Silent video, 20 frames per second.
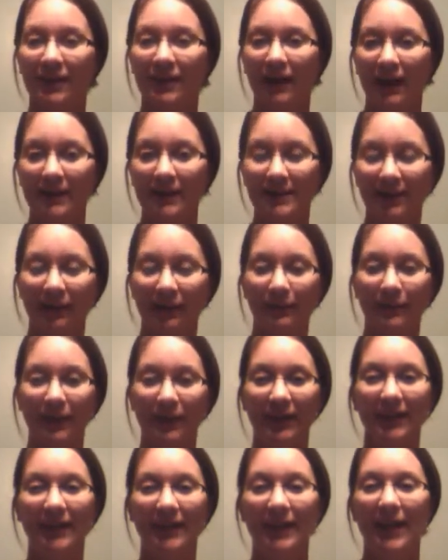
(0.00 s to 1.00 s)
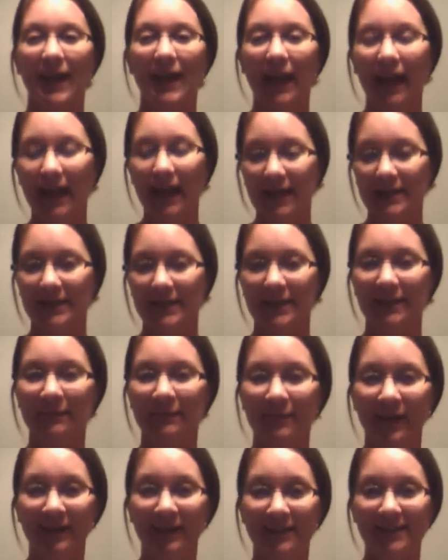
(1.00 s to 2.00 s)
I celebrated 18
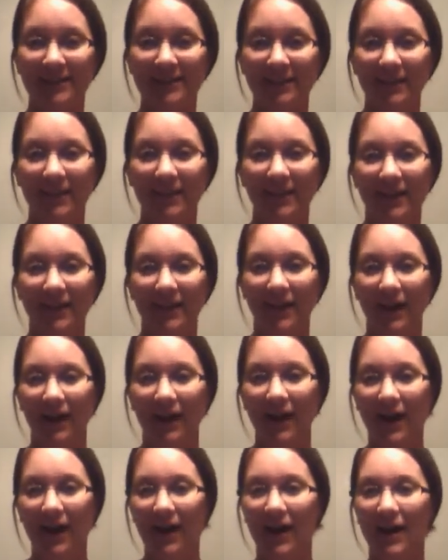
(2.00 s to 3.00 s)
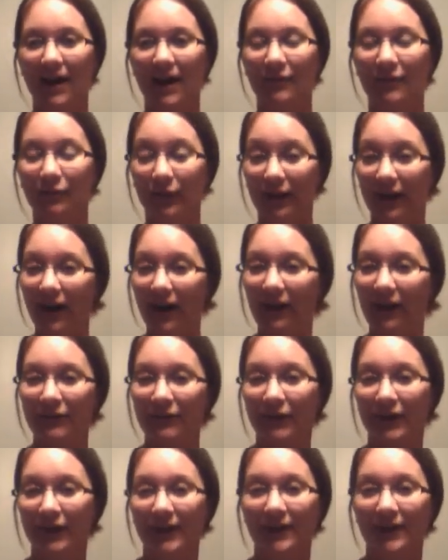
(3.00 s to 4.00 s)
months of
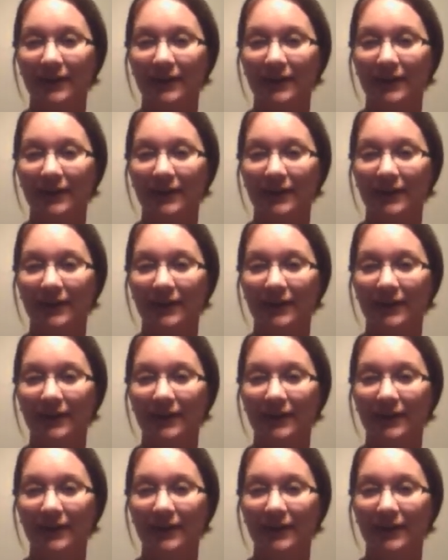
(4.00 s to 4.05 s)
recovery